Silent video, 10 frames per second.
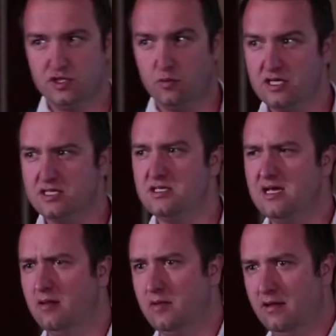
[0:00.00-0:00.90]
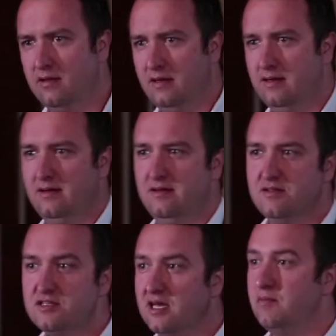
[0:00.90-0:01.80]
So what does this tell me?
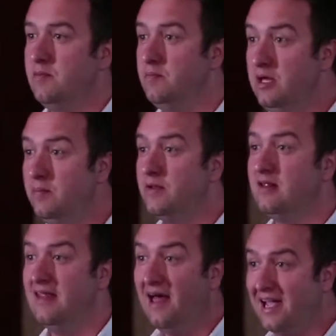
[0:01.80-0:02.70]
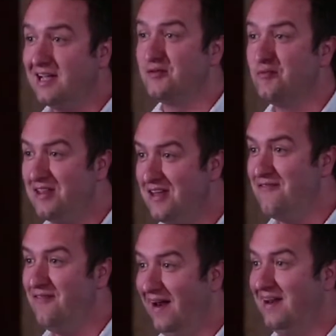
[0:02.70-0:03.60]
This tells me people like it when their
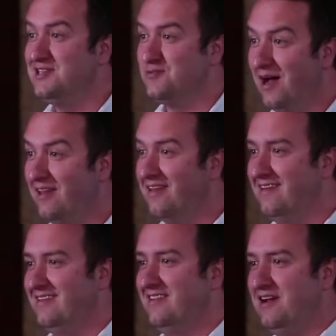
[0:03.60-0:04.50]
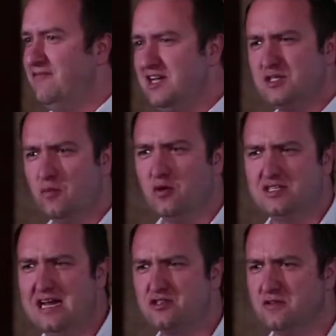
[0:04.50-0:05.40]
fund does well. They invest more.
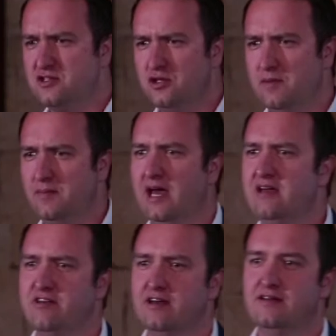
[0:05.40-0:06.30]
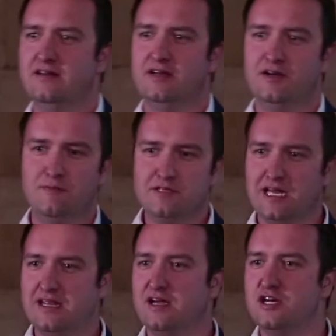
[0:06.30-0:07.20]
It's natural. It's human behavior. When
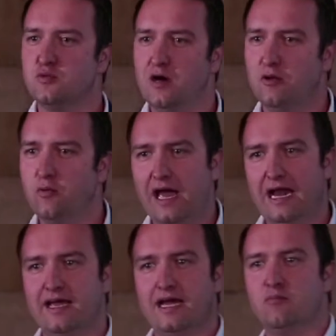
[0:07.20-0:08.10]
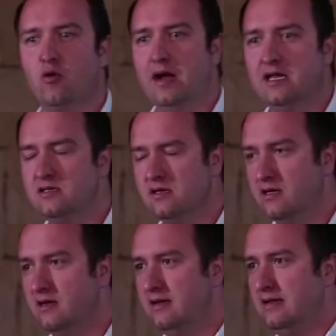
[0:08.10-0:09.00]
something goes well, we allocate more money to it.
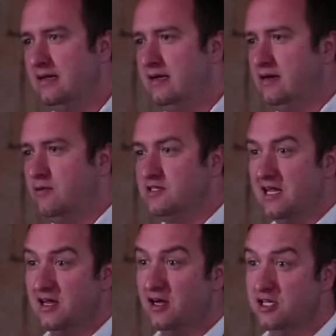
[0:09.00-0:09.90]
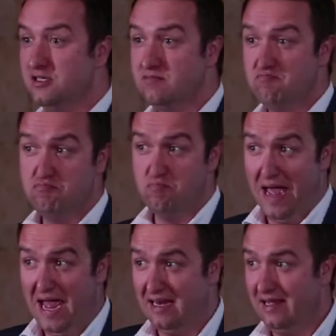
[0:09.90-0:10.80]
When something goes
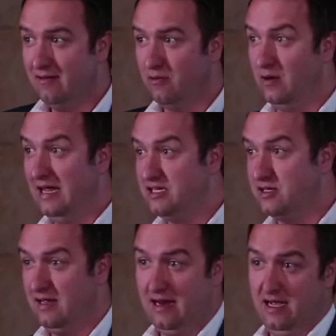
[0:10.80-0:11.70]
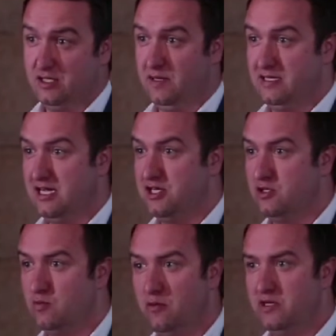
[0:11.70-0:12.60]
badly or less than our
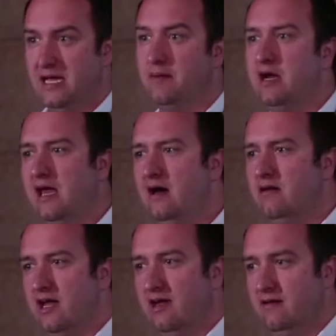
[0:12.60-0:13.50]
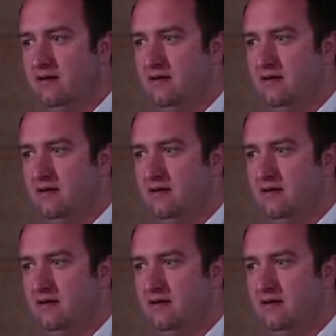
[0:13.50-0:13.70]
expectations, where we take money out again.